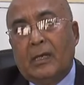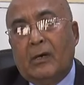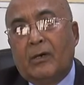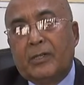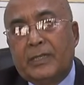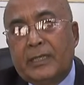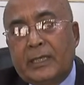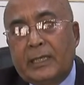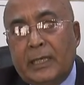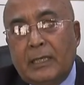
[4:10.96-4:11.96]
or
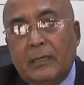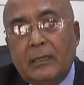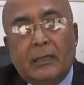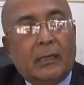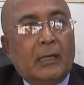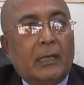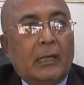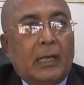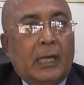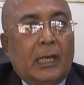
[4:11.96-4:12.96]
synthetically
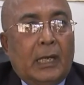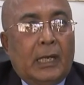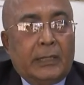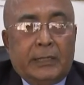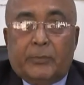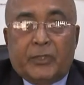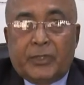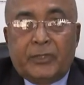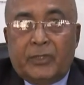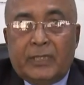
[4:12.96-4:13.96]
the
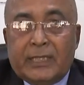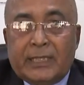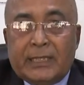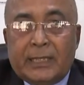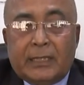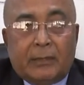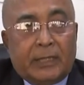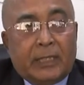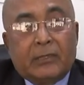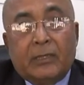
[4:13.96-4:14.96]
procedure is synthetic.
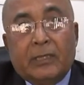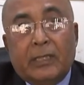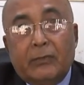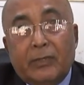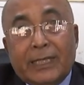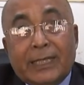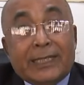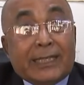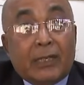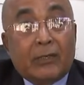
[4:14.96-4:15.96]
They say uniquely
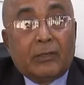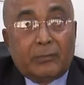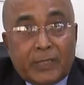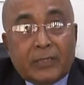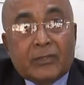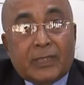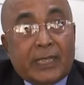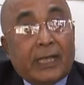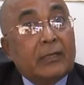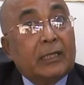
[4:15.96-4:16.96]
tailored means
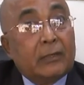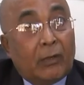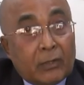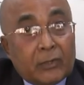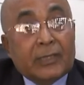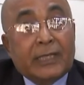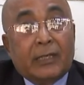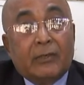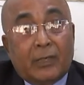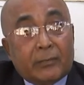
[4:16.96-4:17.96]
they are, although they
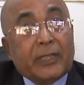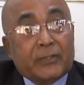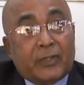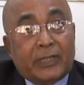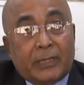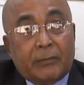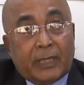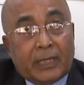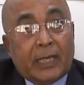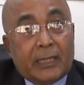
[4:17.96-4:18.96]
are not mentioning,
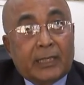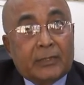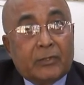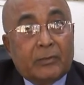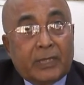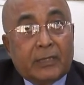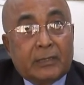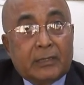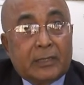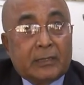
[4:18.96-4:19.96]
but I assume that
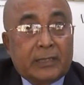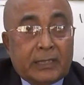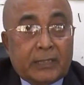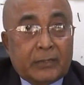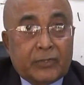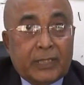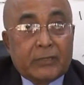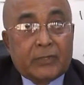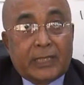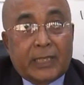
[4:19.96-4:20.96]
this is synthetic
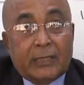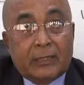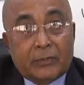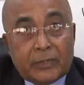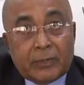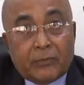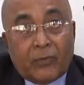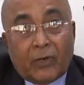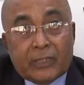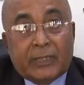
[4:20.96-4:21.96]
genes they are using
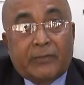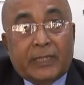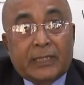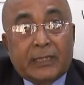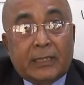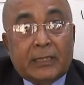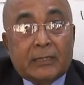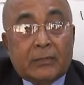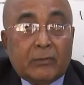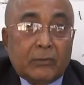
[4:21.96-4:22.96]
for separating
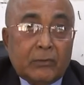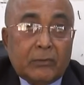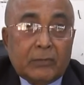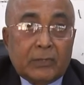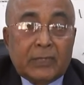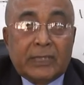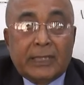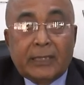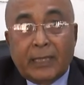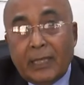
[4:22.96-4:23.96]
these two
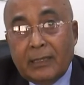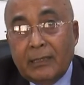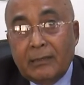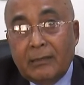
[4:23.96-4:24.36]
DNA,